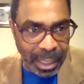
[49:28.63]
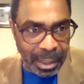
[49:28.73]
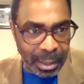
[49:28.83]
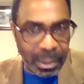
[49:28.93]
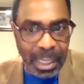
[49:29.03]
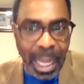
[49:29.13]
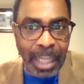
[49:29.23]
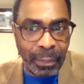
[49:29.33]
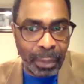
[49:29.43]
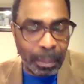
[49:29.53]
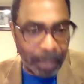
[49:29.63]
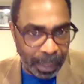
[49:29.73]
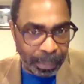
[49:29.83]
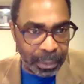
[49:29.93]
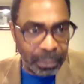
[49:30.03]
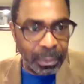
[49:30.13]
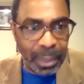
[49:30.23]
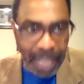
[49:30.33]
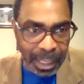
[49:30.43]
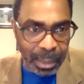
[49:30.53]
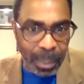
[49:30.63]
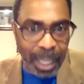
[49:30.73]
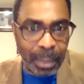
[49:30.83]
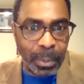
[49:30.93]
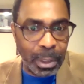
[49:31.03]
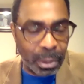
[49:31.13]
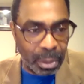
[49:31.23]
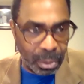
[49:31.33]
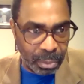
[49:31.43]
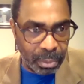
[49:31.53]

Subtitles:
to scientific people. That is what we should do.